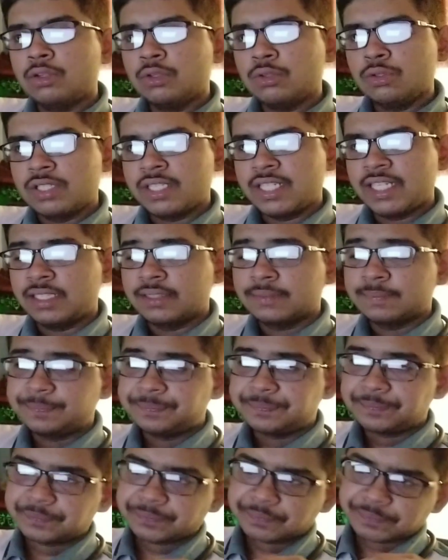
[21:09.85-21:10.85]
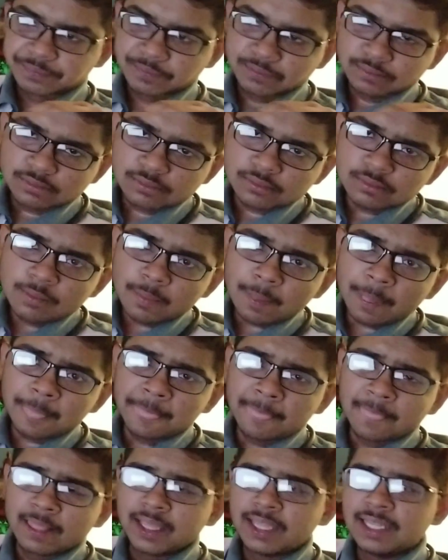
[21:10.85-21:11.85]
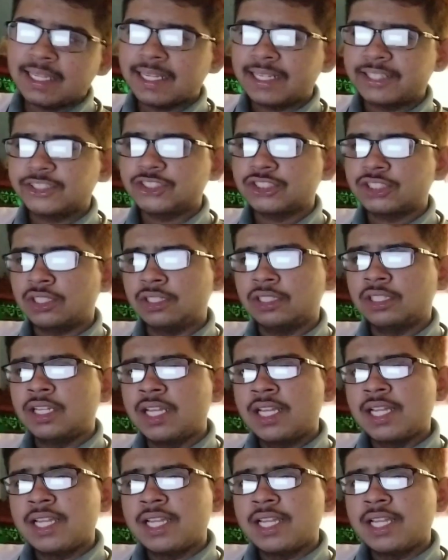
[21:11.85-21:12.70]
losing election.